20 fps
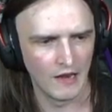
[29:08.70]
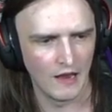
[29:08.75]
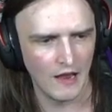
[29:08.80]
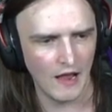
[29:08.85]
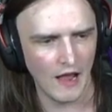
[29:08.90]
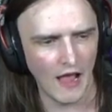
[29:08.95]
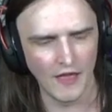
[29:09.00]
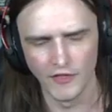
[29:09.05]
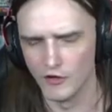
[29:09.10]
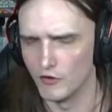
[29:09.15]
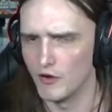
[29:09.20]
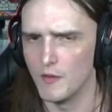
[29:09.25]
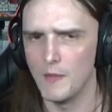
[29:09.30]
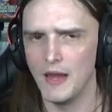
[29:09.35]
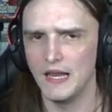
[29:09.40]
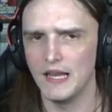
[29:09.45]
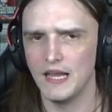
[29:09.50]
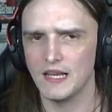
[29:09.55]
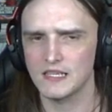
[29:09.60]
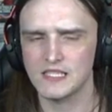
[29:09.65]
And the
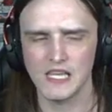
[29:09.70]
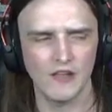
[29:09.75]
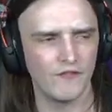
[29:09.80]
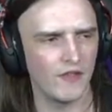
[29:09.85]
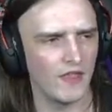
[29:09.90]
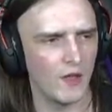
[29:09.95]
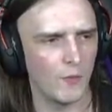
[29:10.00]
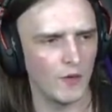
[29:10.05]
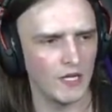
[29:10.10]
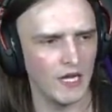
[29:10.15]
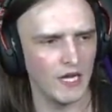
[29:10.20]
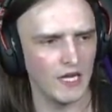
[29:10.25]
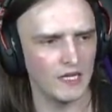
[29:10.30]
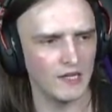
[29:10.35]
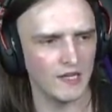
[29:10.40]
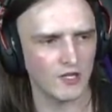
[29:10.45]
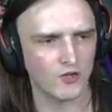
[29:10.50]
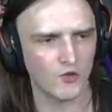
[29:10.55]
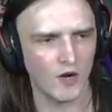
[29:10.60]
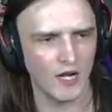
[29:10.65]
remaining 7 that we need
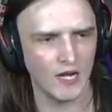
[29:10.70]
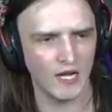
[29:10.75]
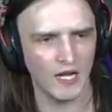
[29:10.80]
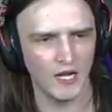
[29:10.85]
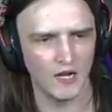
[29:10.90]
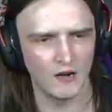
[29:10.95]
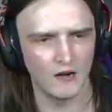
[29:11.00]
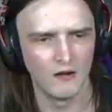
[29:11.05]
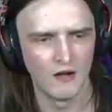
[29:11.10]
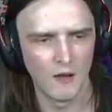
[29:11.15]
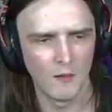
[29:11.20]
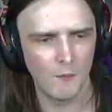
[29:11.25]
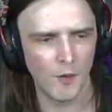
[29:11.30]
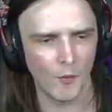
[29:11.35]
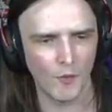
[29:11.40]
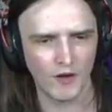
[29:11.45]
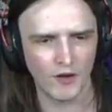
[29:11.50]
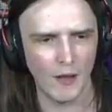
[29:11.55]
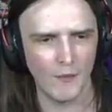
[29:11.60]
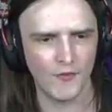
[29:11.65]
is right here. But we
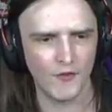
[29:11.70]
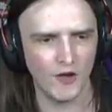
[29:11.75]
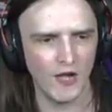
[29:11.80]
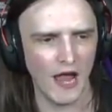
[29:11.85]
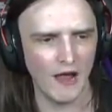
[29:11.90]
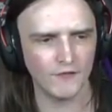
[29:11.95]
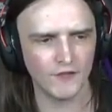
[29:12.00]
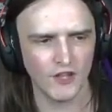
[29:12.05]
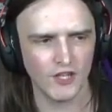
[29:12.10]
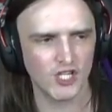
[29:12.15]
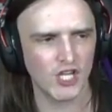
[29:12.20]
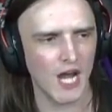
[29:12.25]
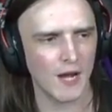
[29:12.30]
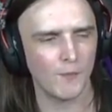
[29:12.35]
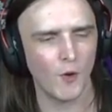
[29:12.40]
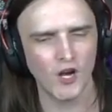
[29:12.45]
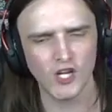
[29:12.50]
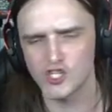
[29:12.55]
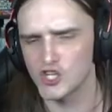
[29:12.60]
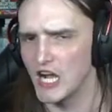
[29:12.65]
grab 3 after the
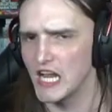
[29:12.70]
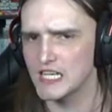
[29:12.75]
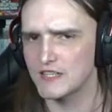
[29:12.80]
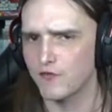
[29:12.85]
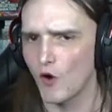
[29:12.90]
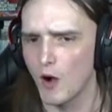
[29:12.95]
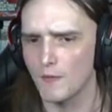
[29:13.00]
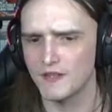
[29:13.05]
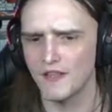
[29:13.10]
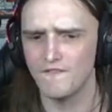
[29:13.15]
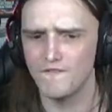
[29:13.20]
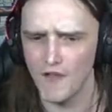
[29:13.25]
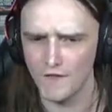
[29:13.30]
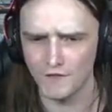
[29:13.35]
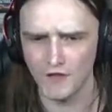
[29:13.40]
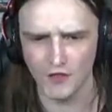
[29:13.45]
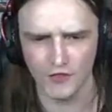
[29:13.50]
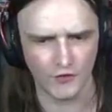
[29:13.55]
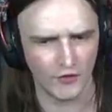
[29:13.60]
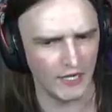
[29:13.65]
checkpoint, transform to
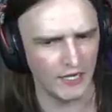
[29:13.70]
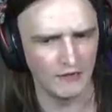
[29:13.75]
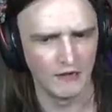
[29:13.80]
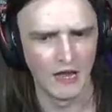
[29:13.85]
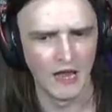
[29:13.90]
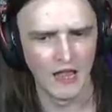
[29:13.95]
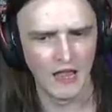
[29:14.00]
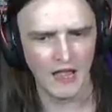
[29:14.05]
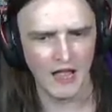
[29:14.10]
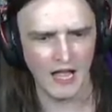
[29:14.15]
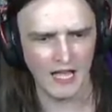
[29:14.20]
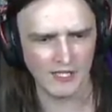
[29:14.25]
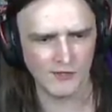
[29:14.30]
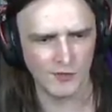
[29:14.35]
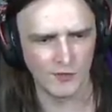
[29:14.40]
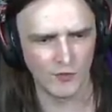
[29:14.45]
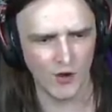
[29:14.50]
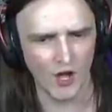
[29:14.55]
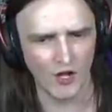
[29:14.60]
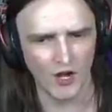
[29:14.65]
53 as we
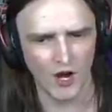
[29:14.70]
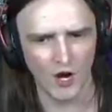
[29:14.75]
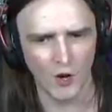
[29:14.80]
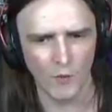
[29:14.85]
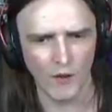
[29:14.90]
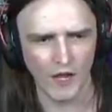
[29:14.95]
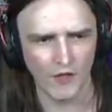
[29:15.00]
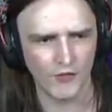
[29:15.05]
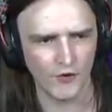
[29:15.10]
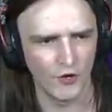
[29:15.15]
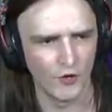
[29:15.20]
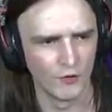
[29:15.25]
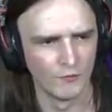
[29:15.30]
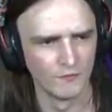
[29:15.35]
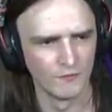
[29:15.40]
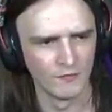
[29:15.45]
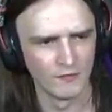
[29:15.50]
run our way through.